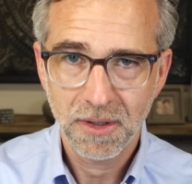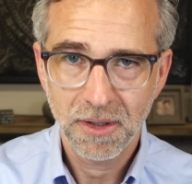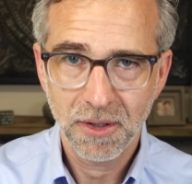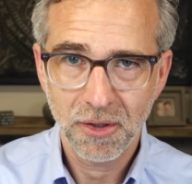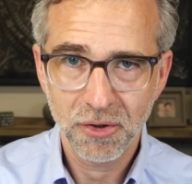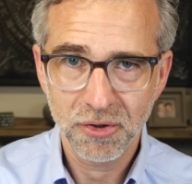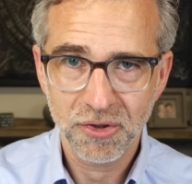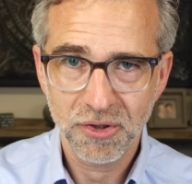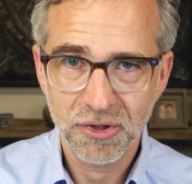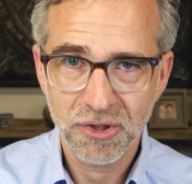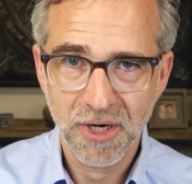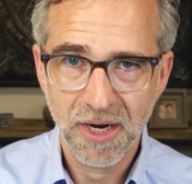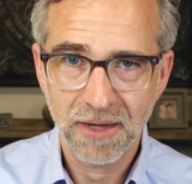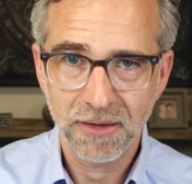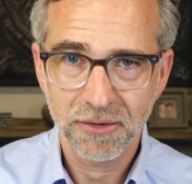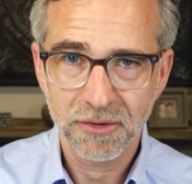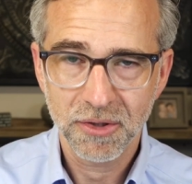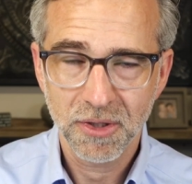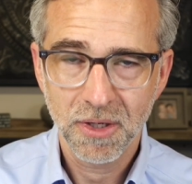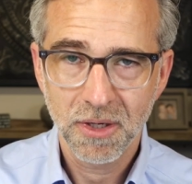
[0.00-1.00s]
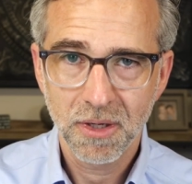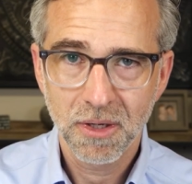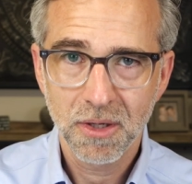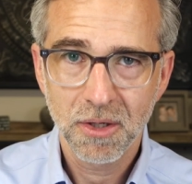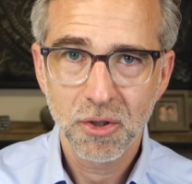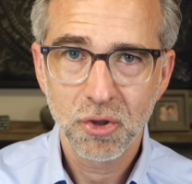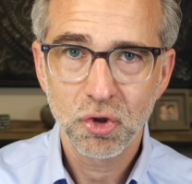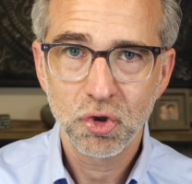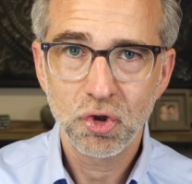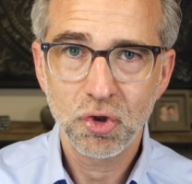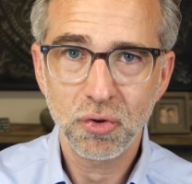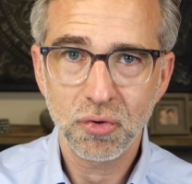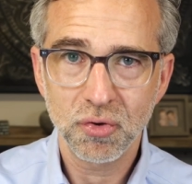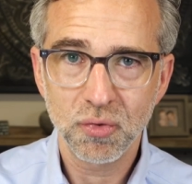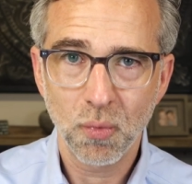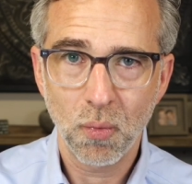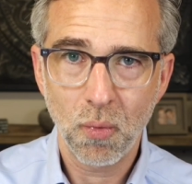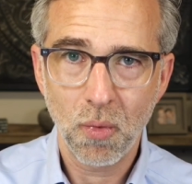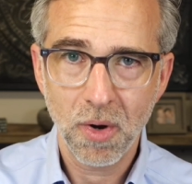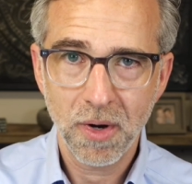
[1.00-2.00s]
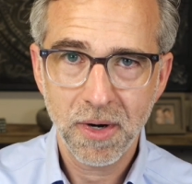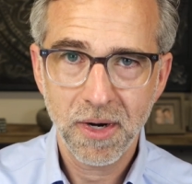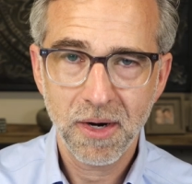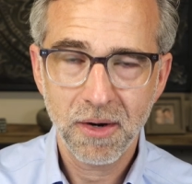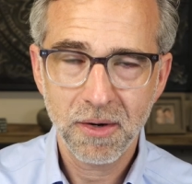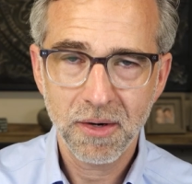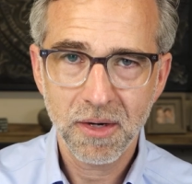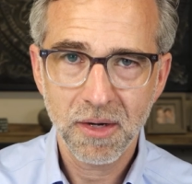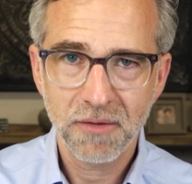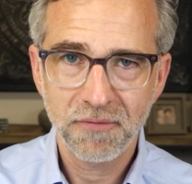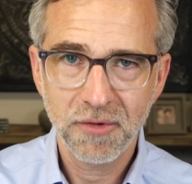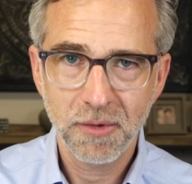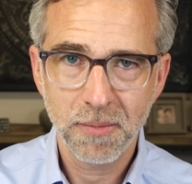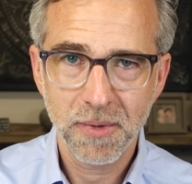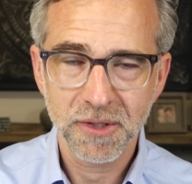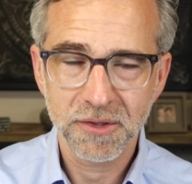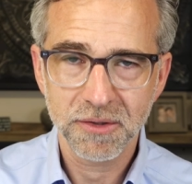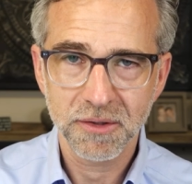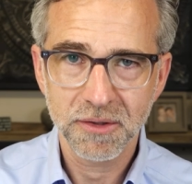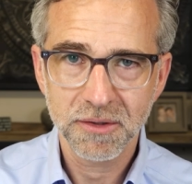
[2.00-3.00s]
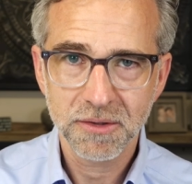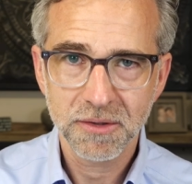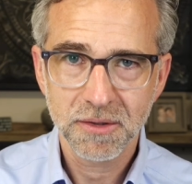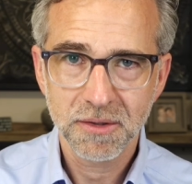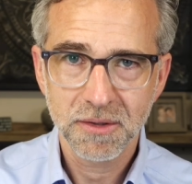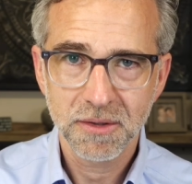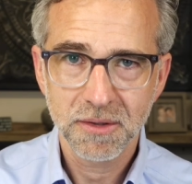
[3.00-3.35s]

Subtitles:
here's the challenge. Choose one area of your business